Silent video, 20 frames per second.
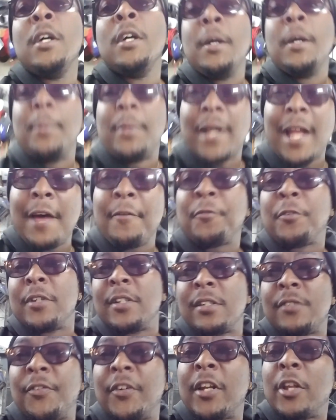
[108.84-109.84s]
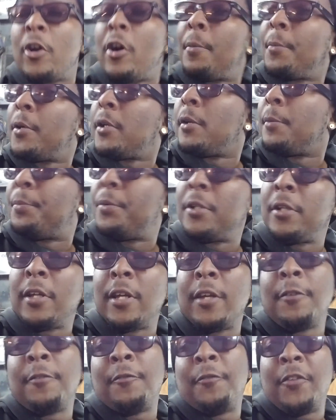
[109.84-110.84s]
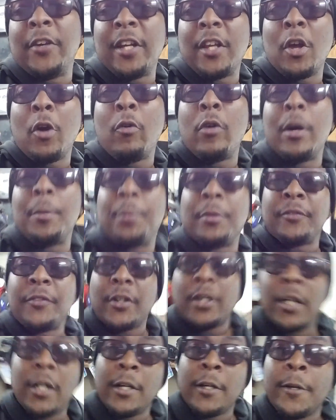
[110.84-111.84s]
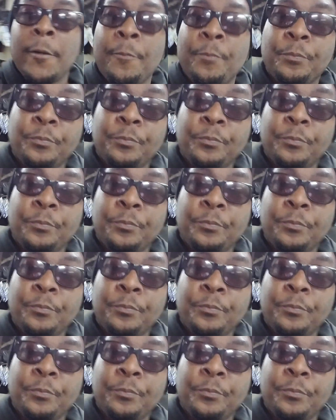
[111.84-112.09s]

but after this video, I'm going to put a video up of us